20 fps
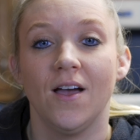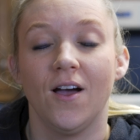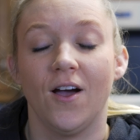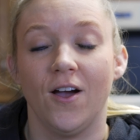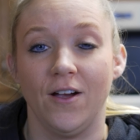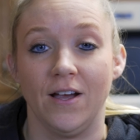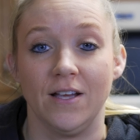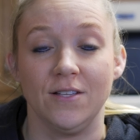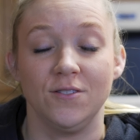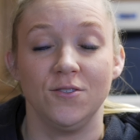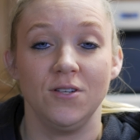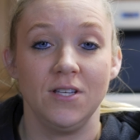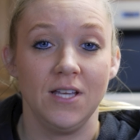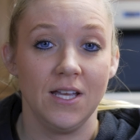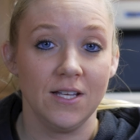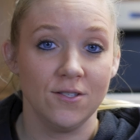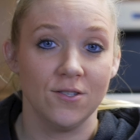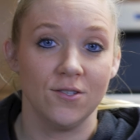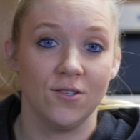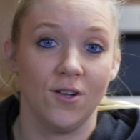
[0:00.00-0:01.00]
Alright, so to
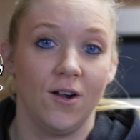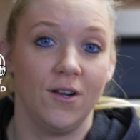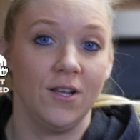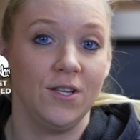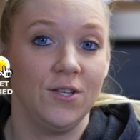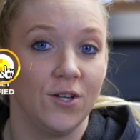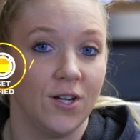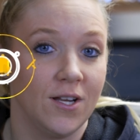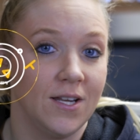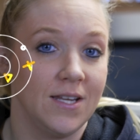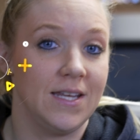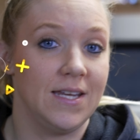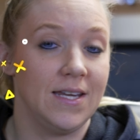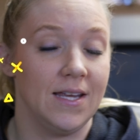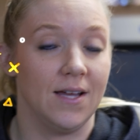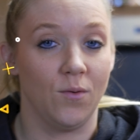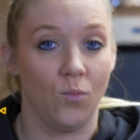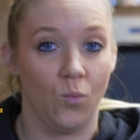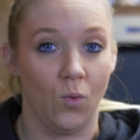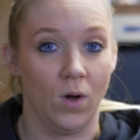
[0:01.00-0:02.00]
get started, you're going to
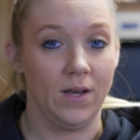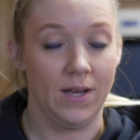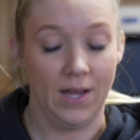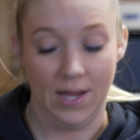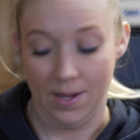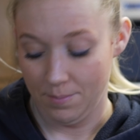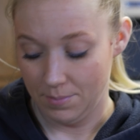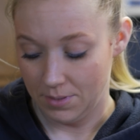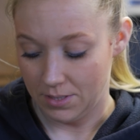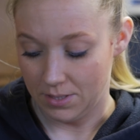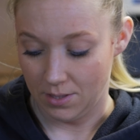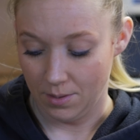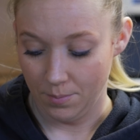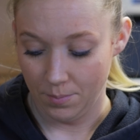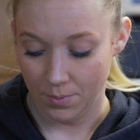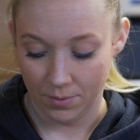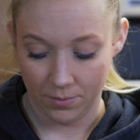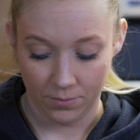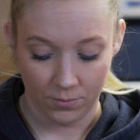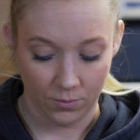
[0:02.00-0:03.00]
need a 1M
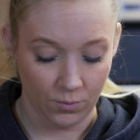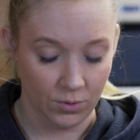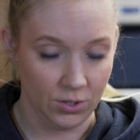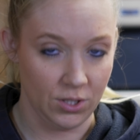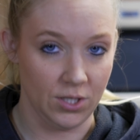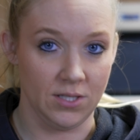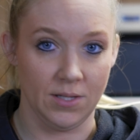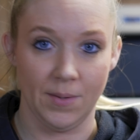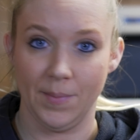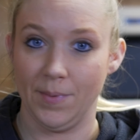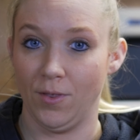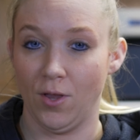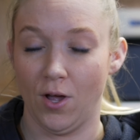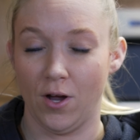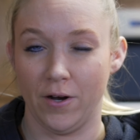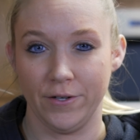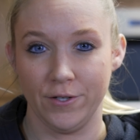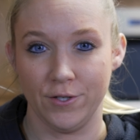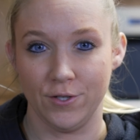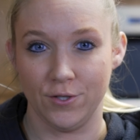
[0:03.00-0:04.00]
tip, which is a
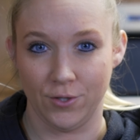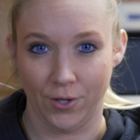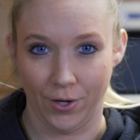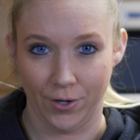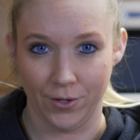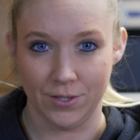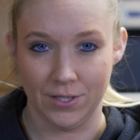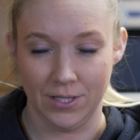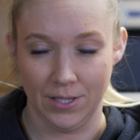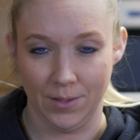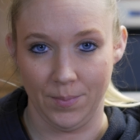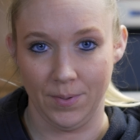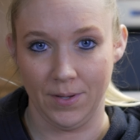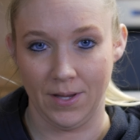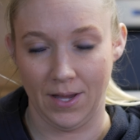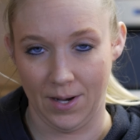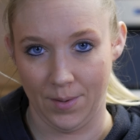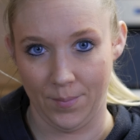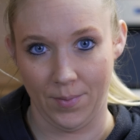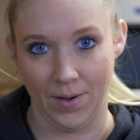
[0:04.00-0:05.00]
large star tip,
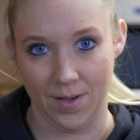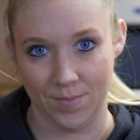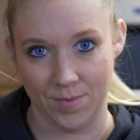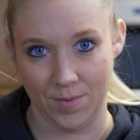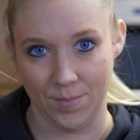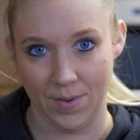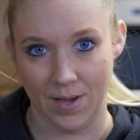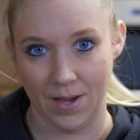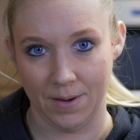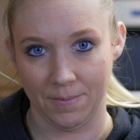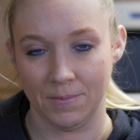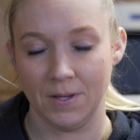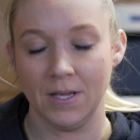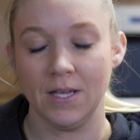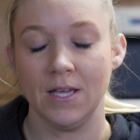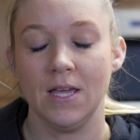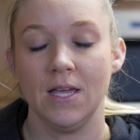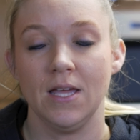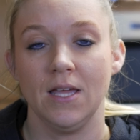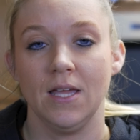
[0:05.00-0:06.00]
and a piping bag.
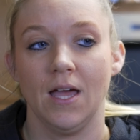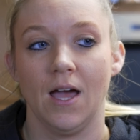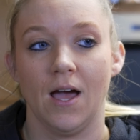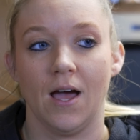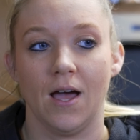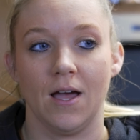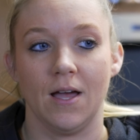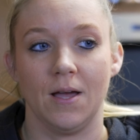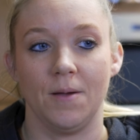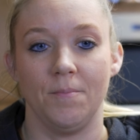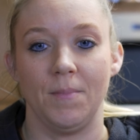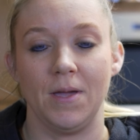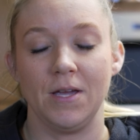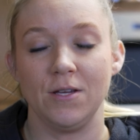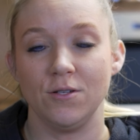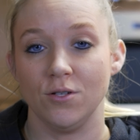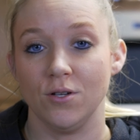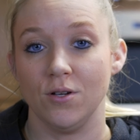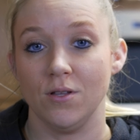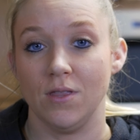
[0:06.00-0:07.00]

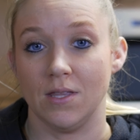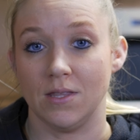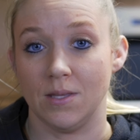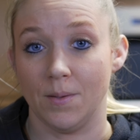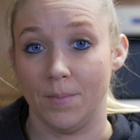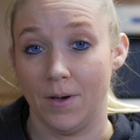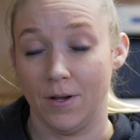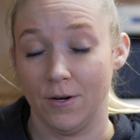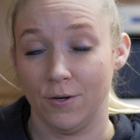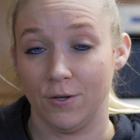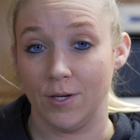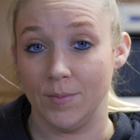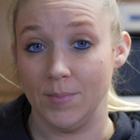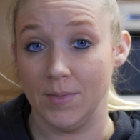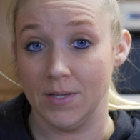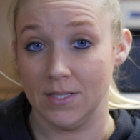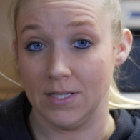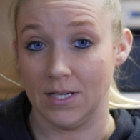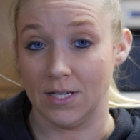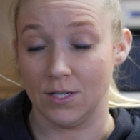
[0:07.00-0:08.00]
Make sure that the
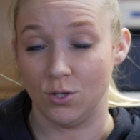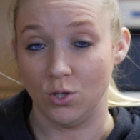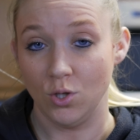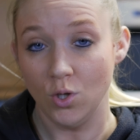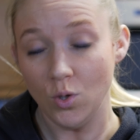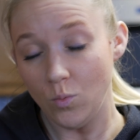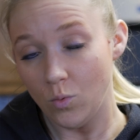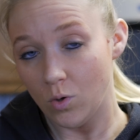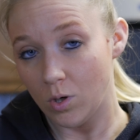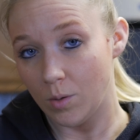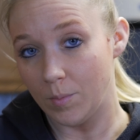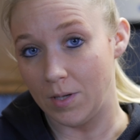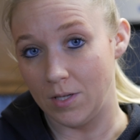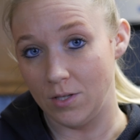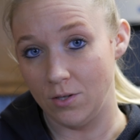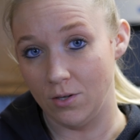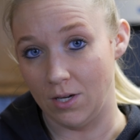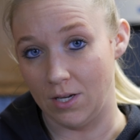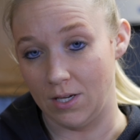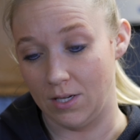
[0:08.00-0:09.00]
buttercream doesn't get too warm
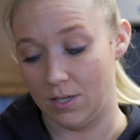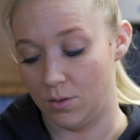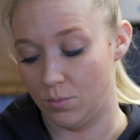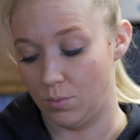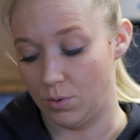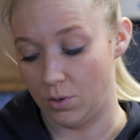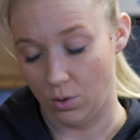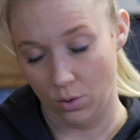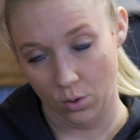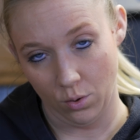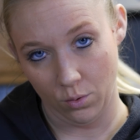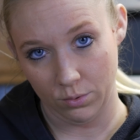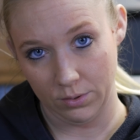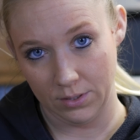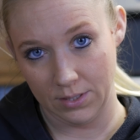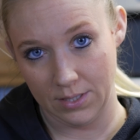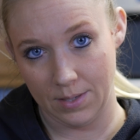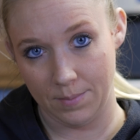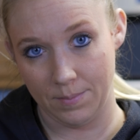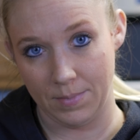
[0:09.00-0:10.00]
in your hand when you're
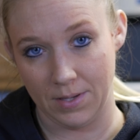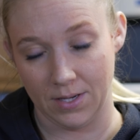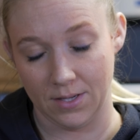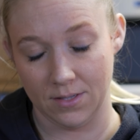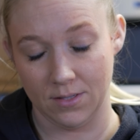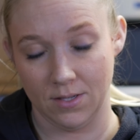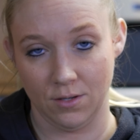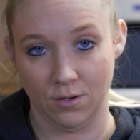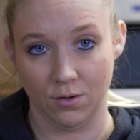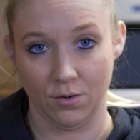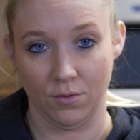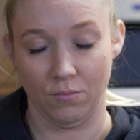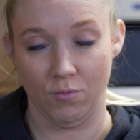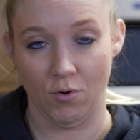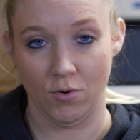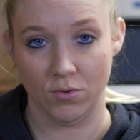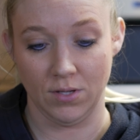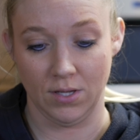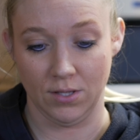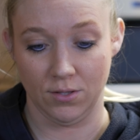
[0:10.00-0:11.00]
holding it, because then your
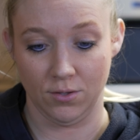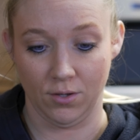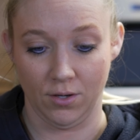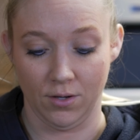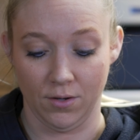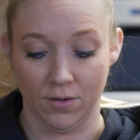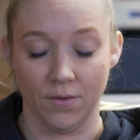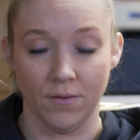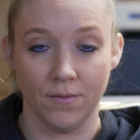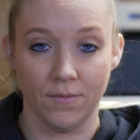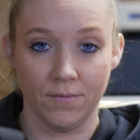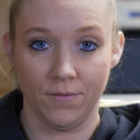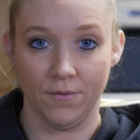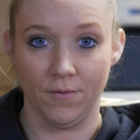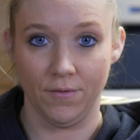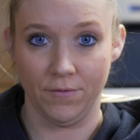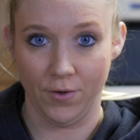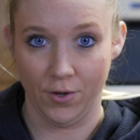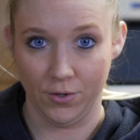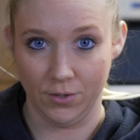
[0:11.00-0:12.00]
rosettes are going to
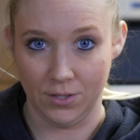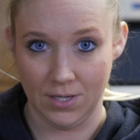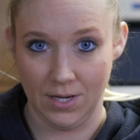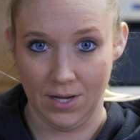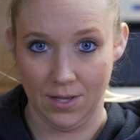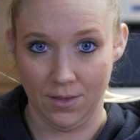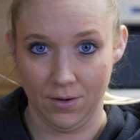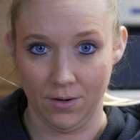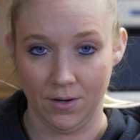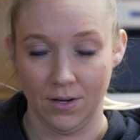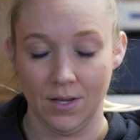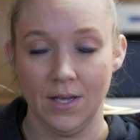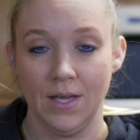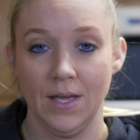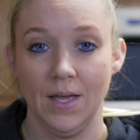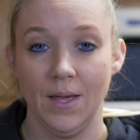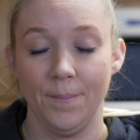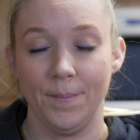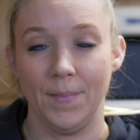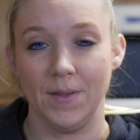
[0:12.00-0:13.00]
fall together.
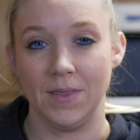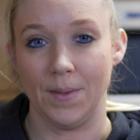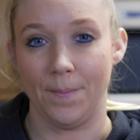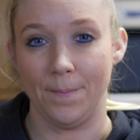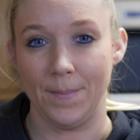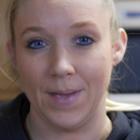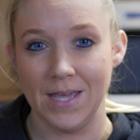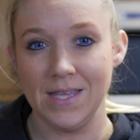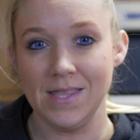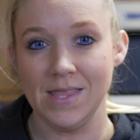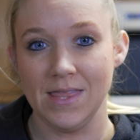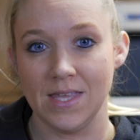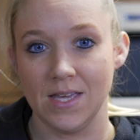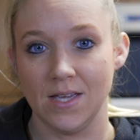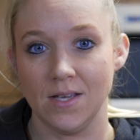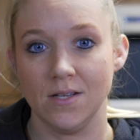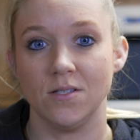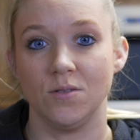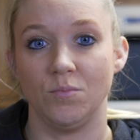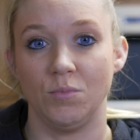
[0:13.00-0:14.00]
But the main
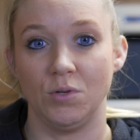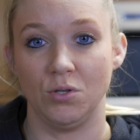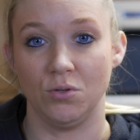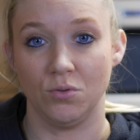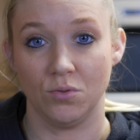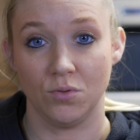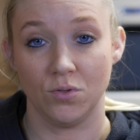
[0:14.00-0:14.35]
thing when you